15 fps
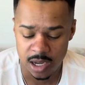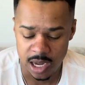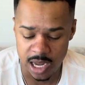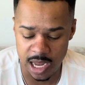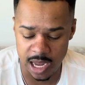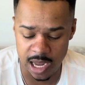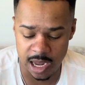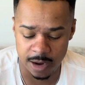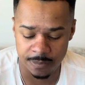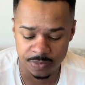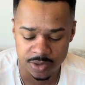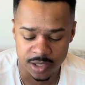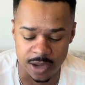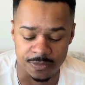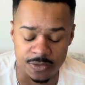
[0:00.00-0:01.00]
And
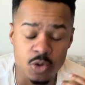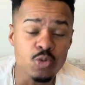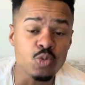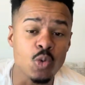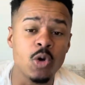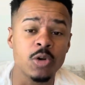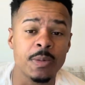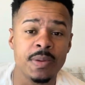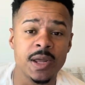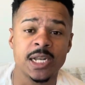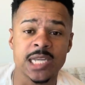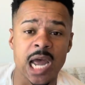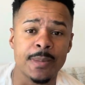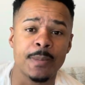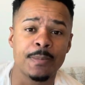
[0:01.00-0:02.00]
if you want to be the
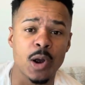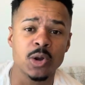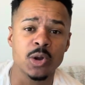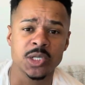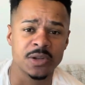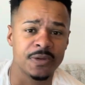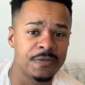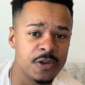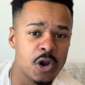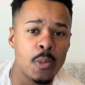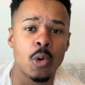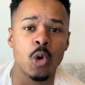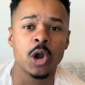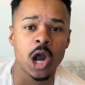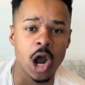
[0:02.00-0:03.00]
type of person to feel
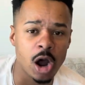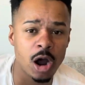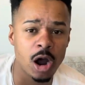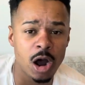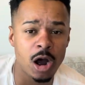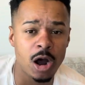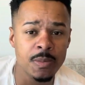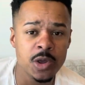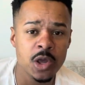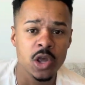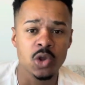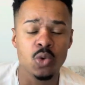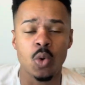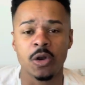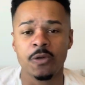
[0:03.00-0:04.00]
more calm,
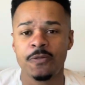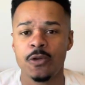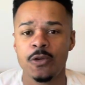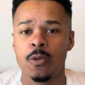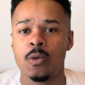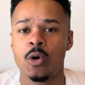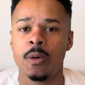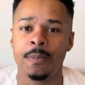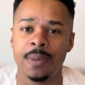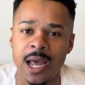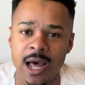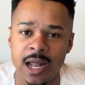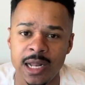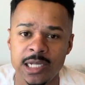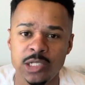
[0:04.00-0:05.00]
you want to feel more
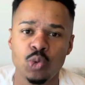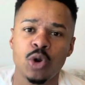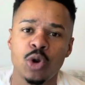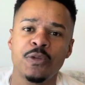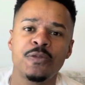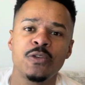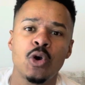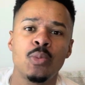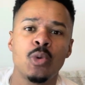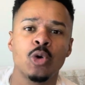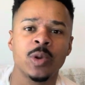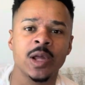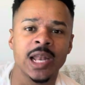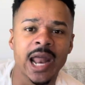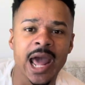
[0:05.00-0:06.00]
balanced, you want to feel more
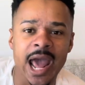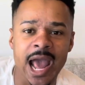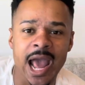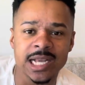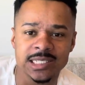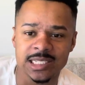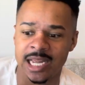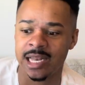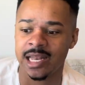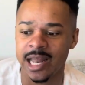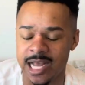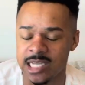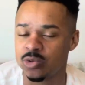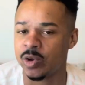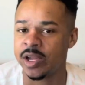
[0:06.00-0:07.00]
relaxed and
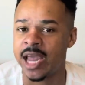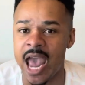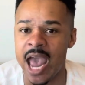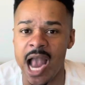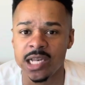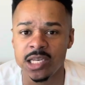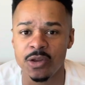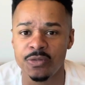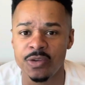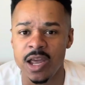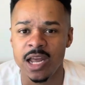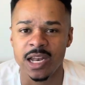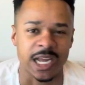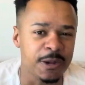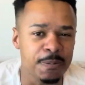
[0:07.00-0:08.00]
less reactive.
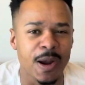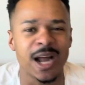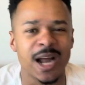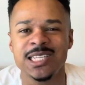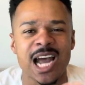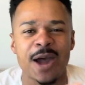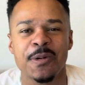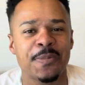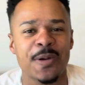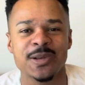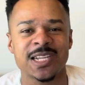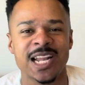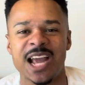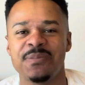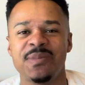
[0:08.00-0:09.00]
Like you probably type of
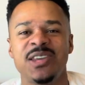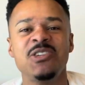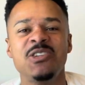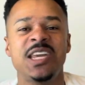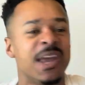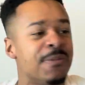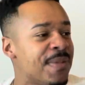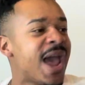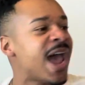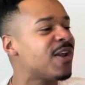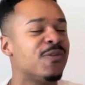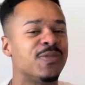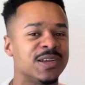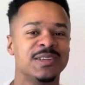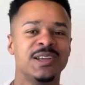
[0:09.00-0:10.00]
person like me, you get mad
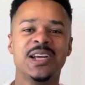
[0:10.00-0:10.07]
over